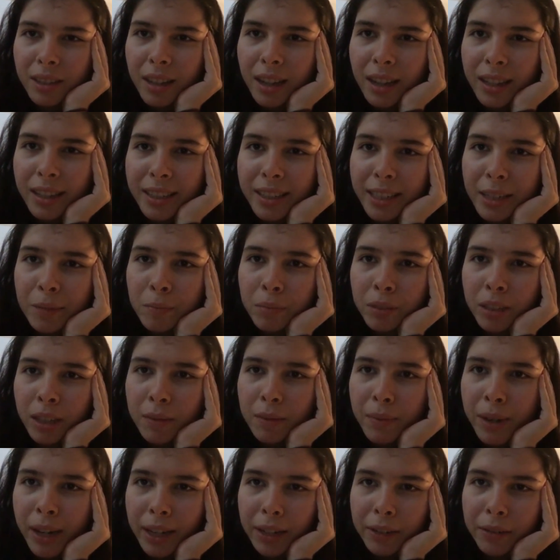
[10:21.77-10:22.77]
I did play
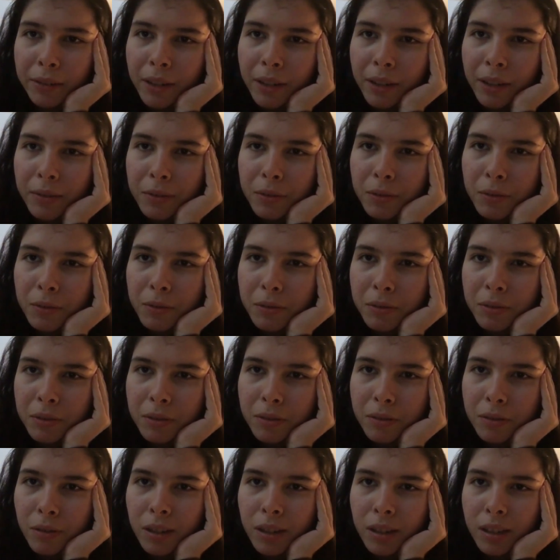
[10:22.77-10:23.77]
Minecraft when it was
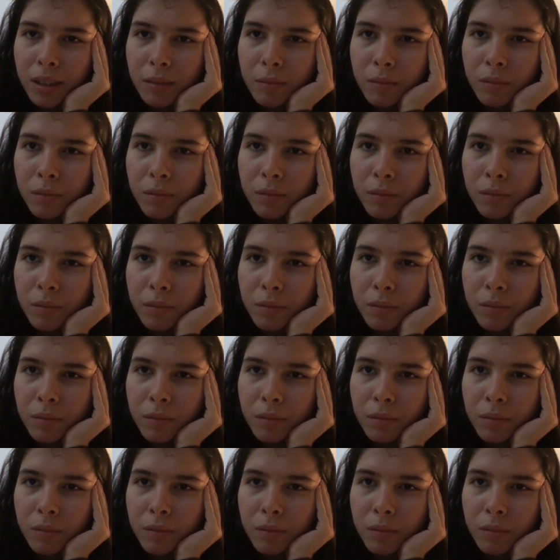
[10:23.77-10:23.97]
trendy,